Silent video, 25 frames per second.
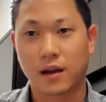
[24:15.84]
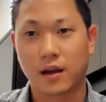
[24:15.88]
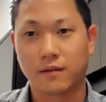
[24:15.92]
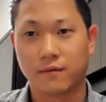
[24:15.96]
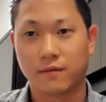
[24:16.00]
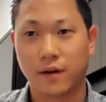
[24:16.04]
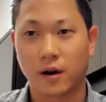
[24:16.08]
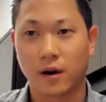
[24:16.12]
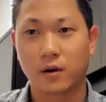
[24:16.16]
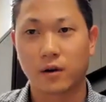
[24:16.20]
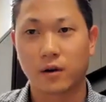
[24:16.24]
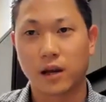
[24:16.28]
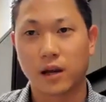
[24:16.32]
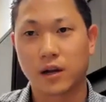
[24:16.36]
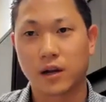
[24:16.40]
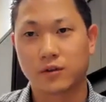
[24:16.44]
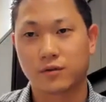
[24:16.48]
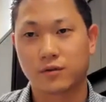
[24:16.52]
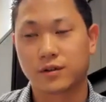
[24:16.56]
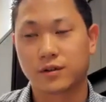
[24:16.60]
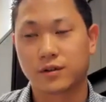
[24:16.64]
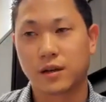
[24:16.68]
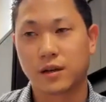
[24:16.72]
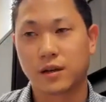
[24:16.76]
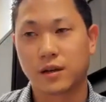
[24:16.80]
very
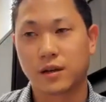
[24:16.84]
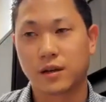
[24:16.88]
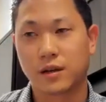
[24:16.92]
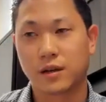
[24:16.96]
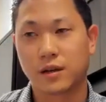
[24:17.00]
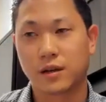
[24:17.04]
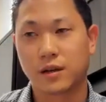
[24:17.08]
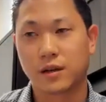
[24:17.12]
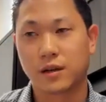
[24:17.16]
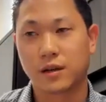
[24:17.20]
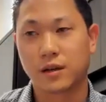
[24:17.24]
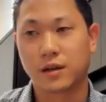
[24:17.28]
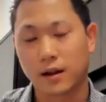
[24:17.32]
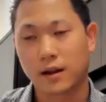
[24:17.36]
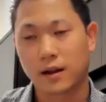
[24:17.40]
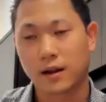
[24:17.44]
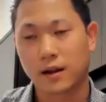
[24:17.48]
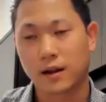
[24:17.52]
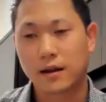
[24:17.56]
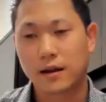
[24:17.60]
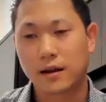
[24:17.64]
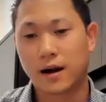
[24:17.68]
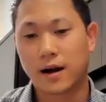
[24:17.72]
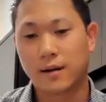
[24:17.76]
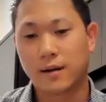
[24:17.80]
interesting market.
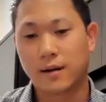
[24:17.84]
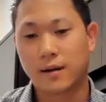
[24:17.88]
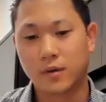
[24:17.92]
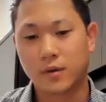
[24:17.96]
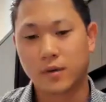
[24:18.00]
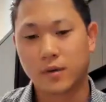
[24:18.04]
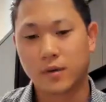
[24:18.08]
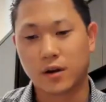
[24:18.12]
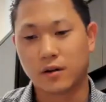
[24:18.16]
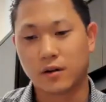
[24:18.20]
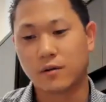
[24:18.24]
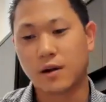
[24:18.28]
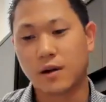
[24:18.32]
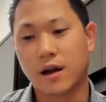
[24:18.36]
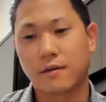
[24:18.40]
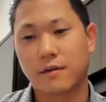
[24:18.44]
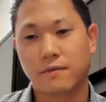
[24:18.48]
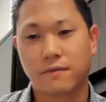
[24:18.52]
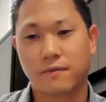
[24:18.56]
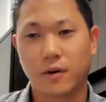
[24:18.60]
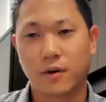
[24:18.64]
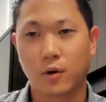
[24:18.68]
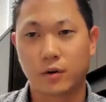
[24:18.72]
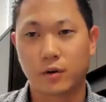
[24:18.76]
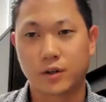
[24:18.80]
You have
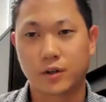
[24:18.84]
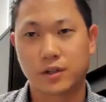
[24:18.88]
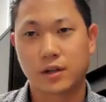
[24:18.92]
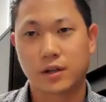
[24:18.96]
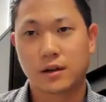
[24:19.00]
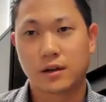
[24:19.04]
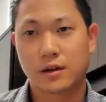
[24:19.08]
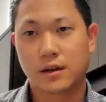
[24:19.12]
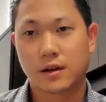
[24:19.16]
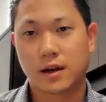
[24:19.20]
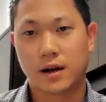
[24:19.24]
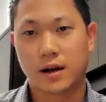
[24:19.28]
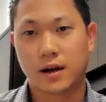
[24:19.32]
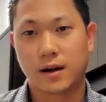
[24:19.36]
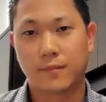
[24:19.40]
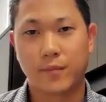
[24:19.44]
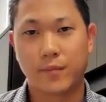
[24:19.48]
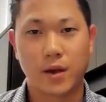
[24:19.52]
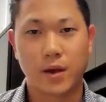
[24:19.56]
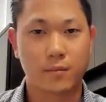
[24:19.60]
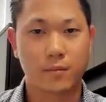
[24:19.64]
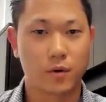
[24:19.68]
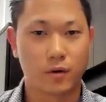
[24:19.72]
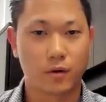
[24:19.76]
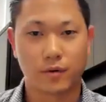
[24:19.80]
folks,
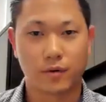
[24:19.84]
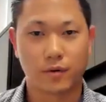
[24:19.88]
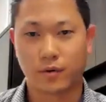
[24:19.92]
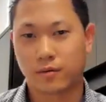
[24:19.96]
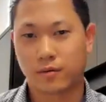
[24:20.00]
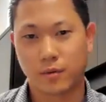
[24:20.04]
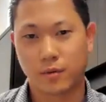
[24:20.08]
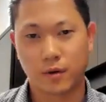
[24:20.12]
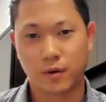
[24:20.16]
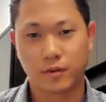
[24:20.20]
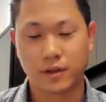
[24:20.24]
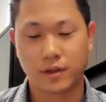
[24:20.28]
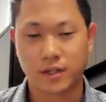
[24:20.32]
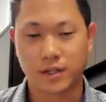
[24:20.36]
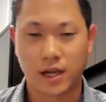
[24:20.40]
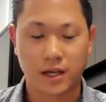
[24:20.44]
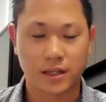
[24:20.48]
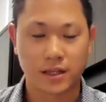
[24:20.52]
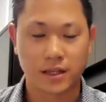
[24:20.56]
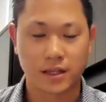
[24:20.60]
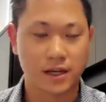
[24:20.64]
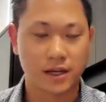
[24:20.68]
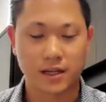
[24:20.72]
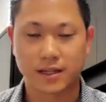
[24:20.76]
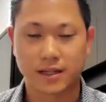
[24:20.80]
and both these
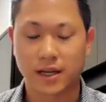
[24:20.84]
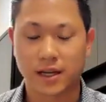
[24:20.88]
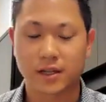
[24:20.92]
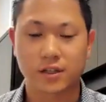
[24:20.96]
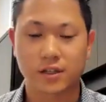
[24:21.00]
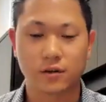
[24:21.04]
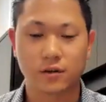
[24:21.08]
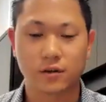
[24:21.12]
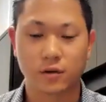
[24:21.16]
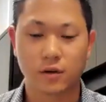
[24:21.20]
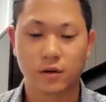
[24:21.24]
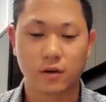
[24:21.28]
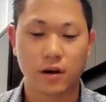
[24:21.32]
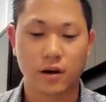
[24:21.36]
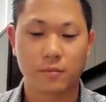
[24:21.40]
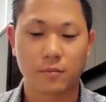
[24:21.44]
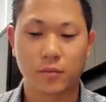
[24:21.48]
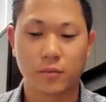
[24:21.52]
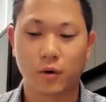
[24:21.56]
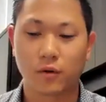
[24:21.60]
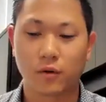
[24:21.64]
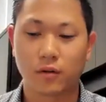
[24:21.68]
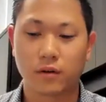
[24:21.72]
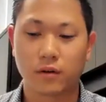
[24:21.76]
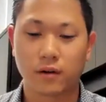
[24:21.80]
guys can attest to it. You
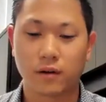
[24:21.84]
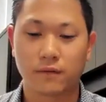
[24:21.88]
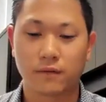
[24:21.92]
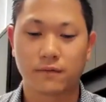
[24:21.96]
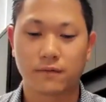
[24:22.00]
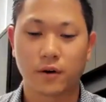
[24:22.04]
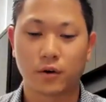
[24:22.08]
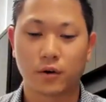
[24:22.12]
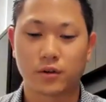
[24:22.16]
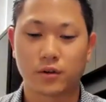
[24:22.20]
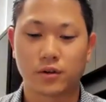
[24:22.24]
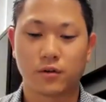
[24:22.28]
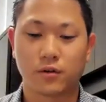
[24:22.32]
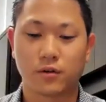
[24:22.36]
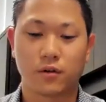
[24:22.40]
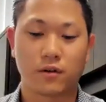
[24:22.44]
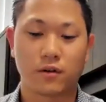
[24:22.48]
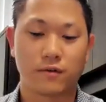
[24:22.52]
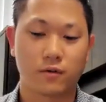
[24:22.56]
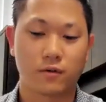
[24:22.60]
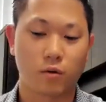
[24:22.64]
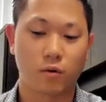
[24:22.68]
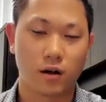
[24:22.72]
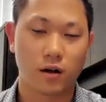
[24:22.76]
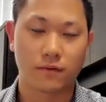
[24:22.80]
have folks who
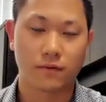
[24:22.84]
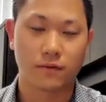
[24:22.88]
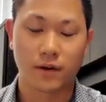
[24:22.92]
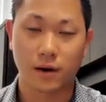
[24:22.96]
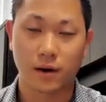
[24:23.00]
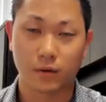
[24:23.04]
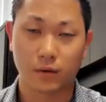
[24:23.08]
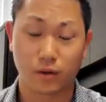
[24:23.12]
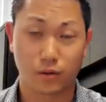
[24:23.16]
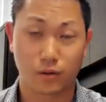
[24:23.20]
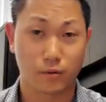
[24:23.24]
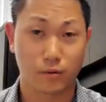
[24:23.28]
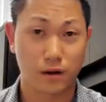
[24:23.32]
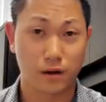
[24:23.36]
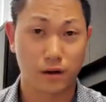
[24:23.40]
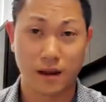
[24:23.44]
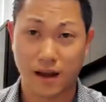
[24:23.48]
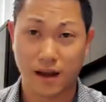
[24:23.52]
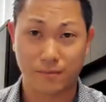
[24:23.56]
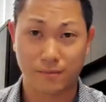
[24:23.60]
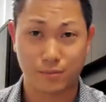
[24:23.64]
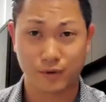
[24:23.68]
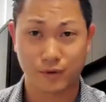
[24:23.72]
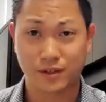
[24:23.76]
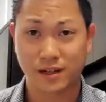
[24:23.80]
have qualified with
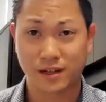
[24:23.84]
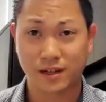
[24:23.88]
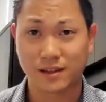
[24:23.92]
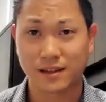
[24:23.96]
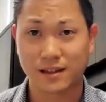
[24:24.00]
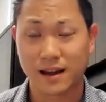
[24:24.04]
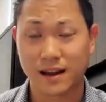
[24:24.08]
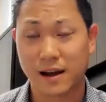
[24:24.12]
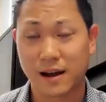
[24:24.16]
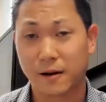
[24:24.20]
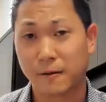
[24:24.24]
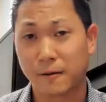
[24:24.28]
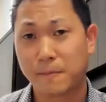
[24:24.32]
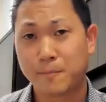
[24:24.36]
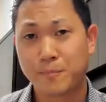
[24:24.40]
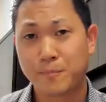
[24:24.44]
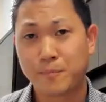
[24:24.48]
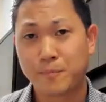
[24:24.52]
3.5% down.